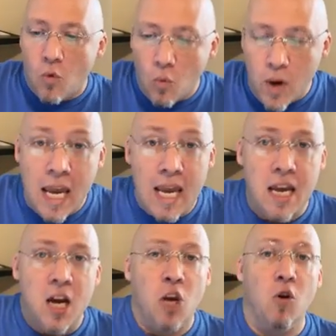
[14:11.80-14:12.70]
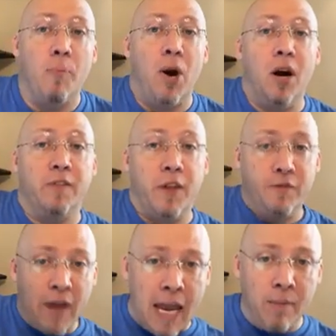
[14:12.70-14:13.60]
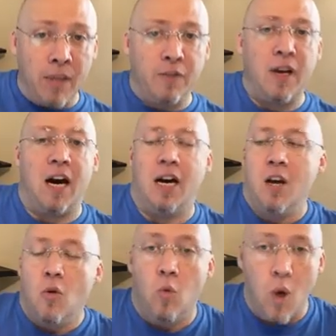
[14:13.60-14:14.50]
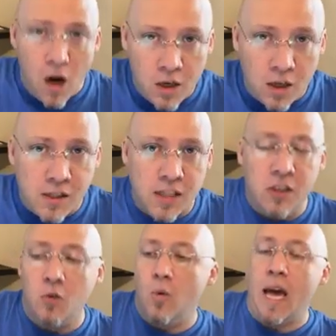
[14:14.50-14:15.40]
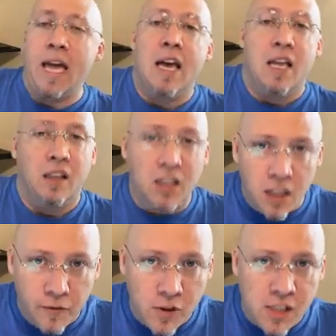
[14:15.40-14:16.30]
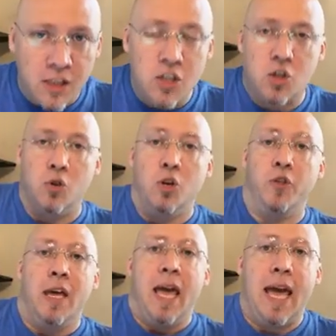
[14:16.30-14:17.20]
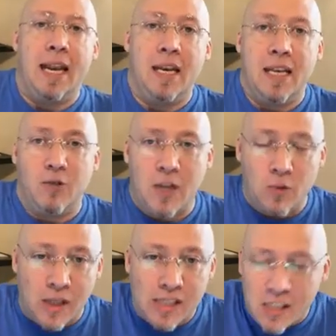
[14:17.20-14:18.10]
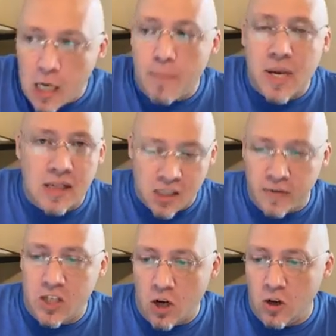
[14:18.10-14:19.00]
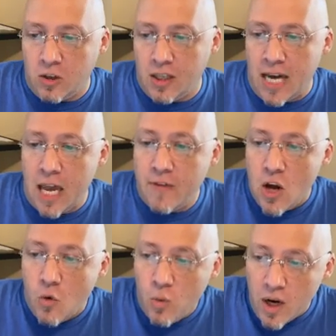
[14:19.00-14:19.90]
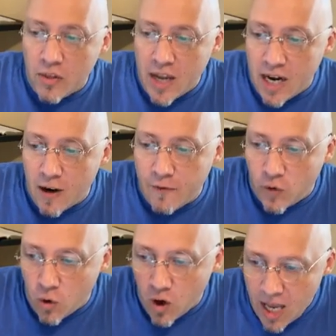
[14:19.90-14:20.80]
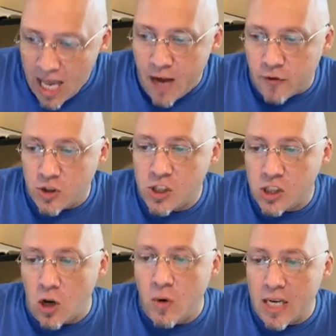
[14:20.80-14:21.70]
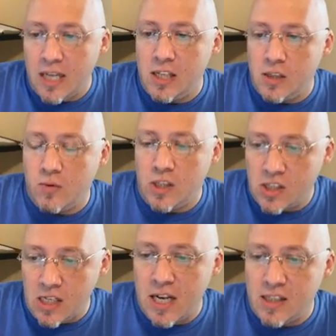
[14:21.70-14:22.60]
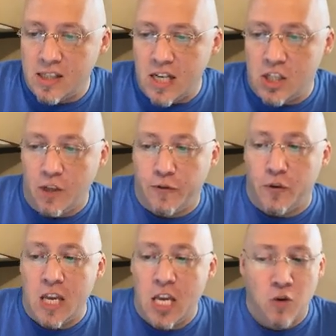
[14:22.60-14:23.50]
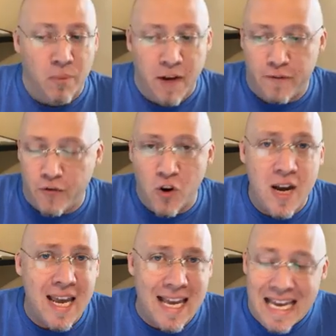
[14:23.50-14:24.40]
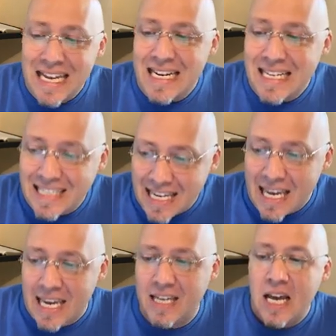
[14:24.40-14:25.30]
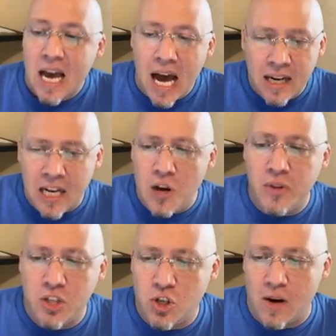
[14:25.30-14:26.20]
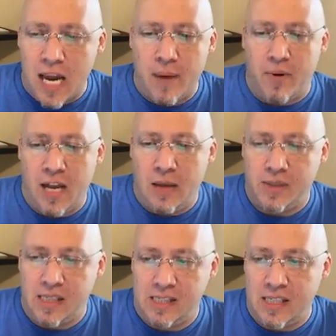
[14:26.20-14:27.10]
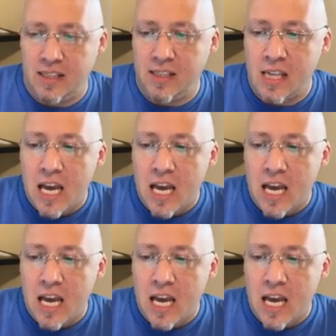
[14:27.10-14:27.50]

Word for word: we who are part of the family of God, walkers in the way, livers in the truth, and recipients of eternal life, we're there forever. So it is. The son sets you free. You will be free indeed. I know that you're Abraham's descendants